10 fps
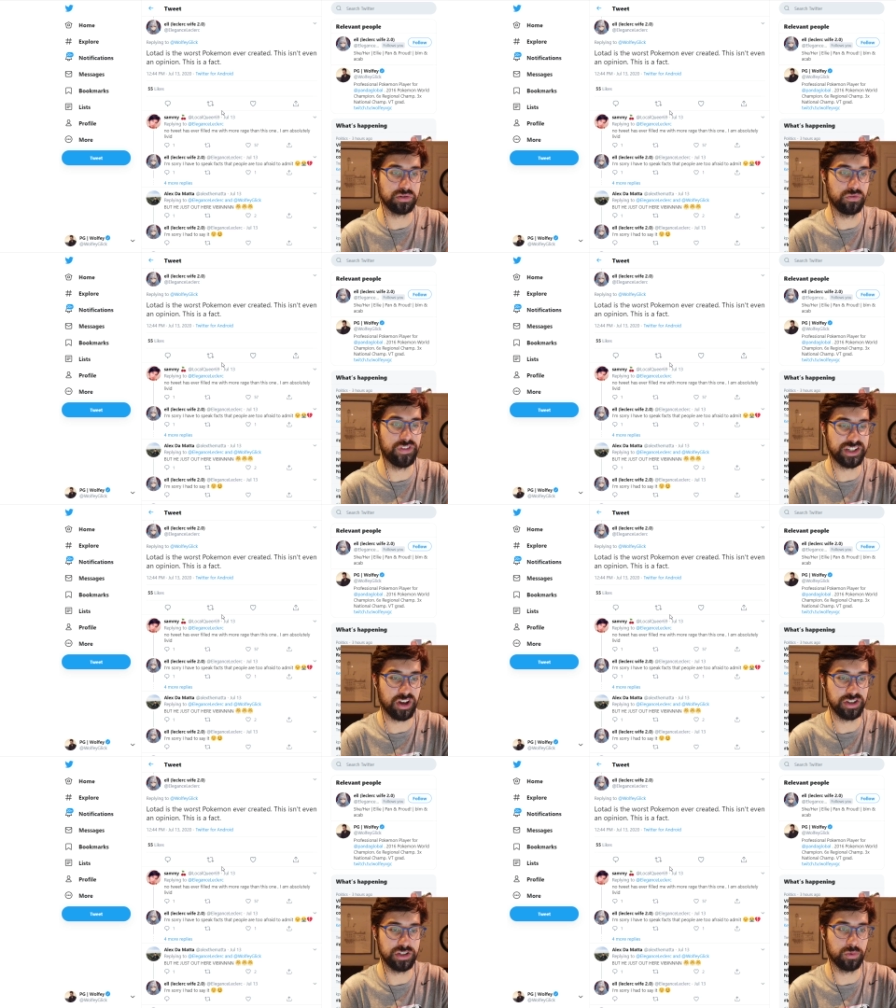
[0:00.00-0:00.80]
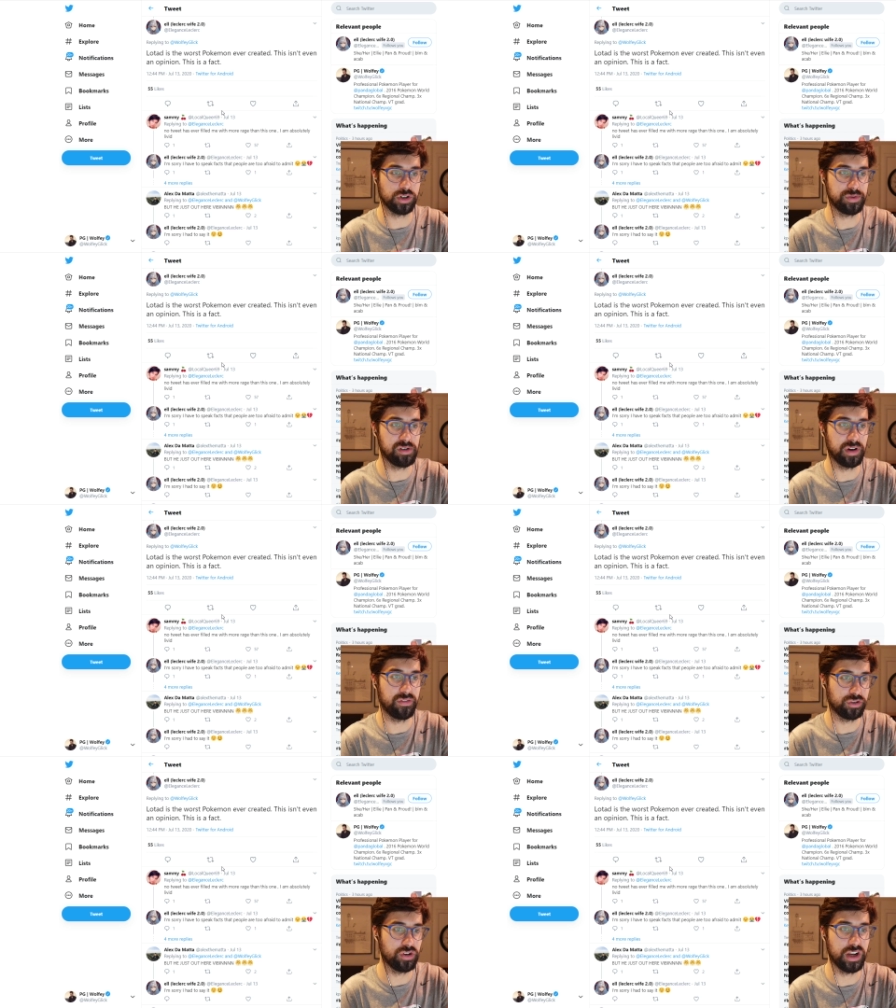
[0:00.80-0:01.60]
Unfezant is the worst Pokemon
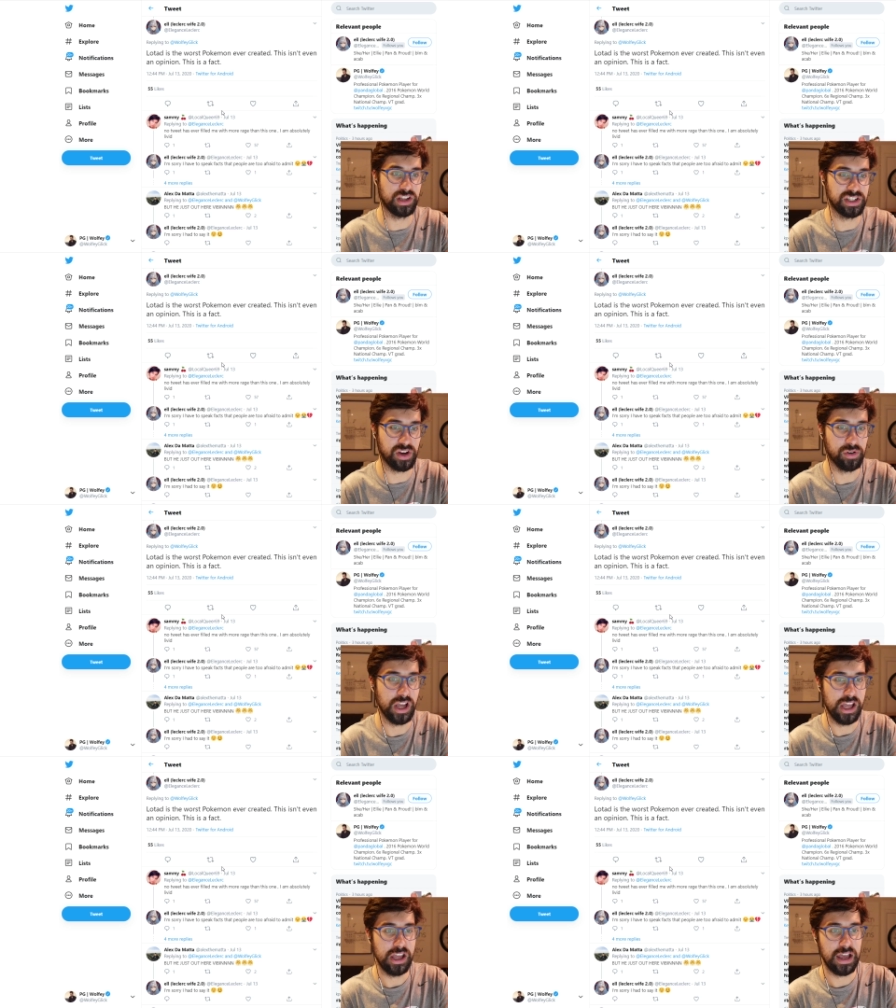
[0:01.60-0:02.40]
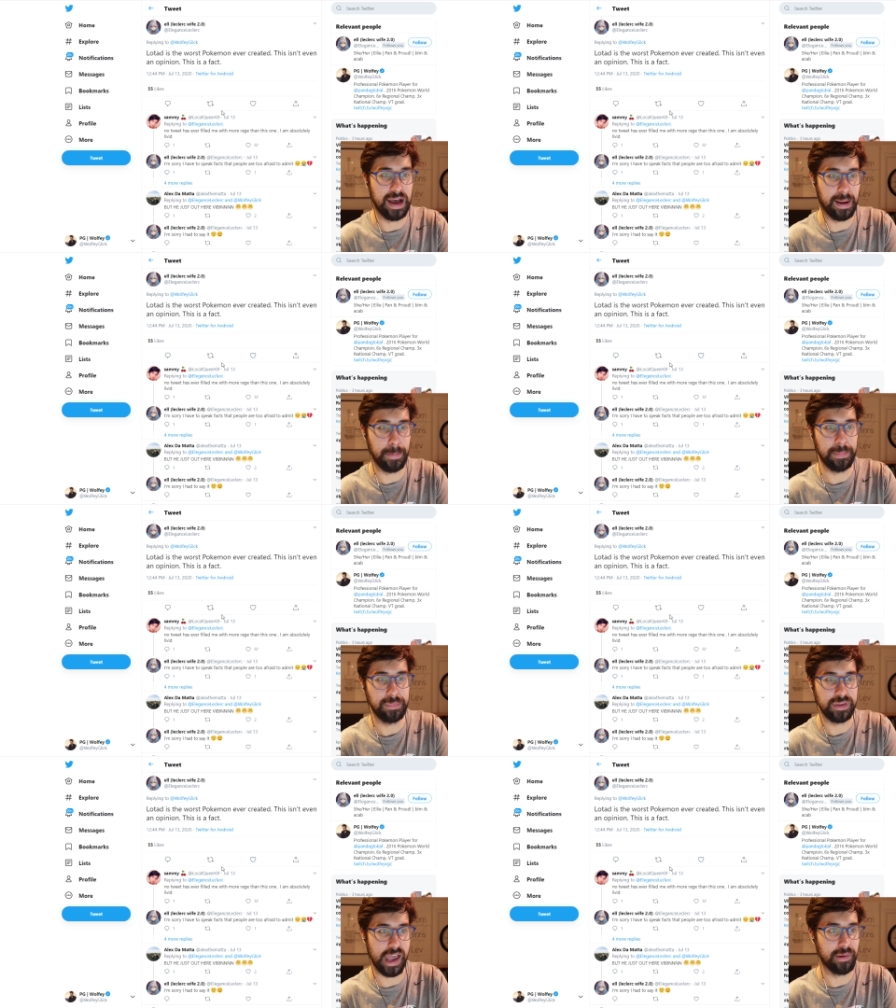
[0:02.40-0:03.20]
ever created. So, um,
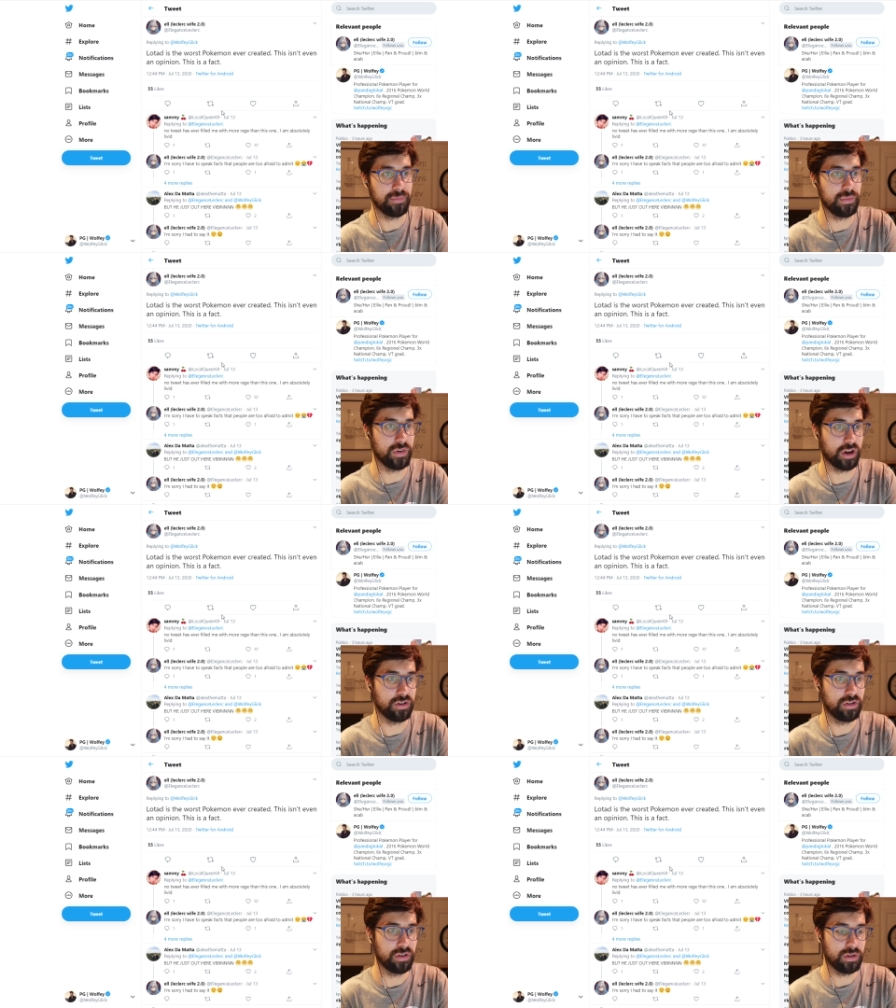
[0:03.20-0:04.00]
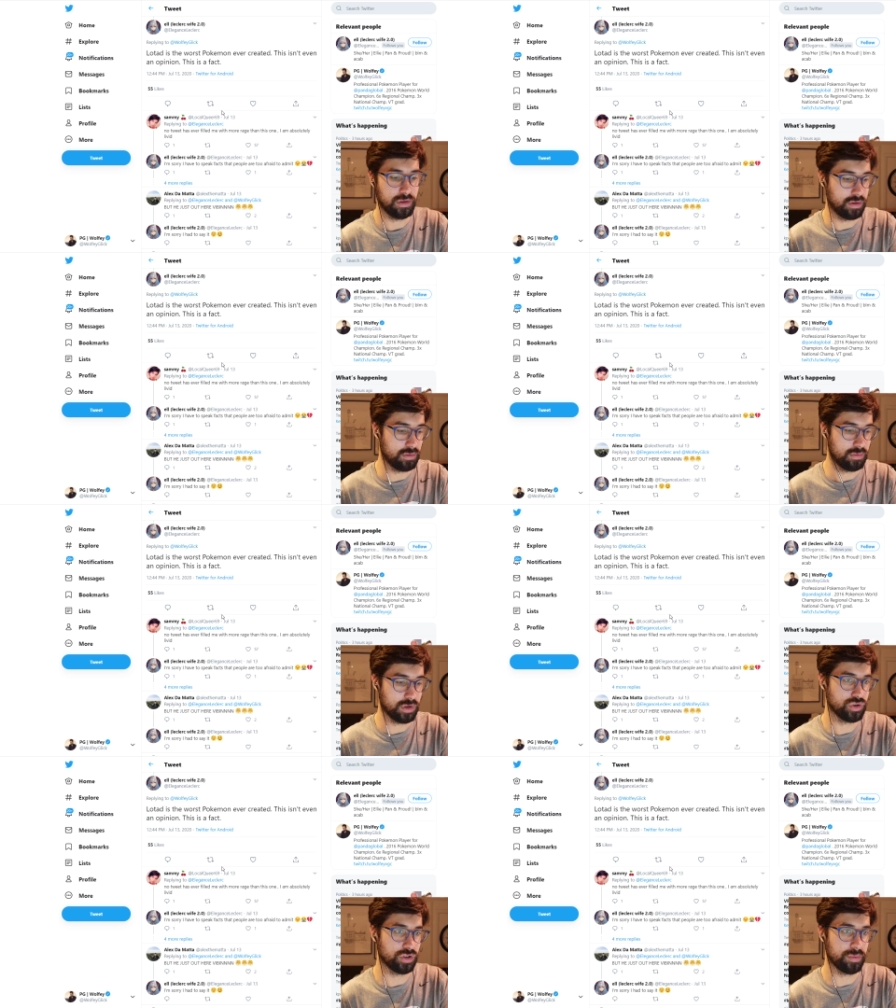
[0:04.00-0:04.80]
yeah, moving on.
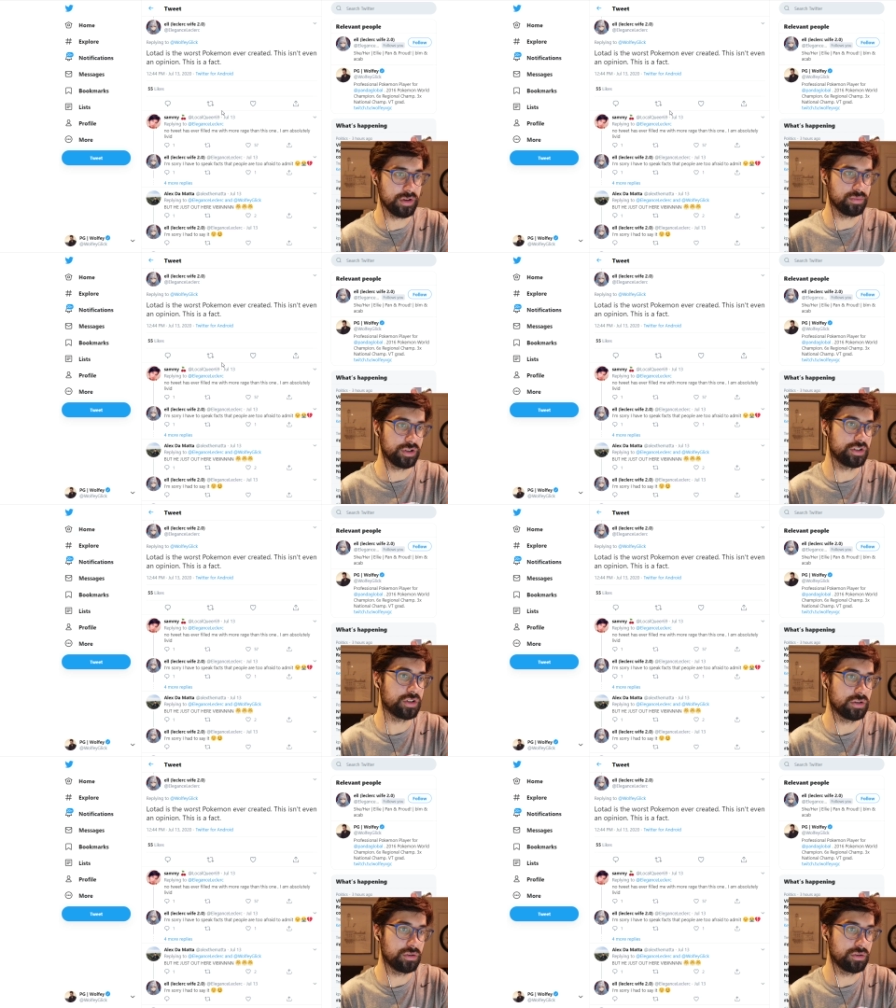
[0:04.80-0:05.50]
Control W, please.